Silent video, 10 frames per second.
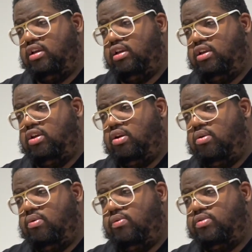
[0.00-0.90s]
You
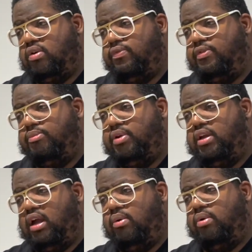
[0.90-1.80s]
know, so for me,
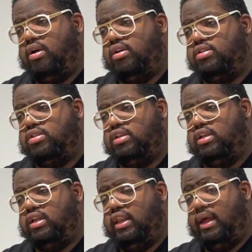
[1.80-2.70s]
I worked
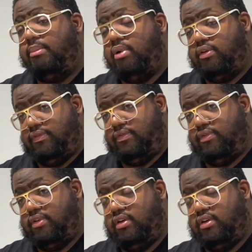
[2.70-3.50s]
in Lambeth,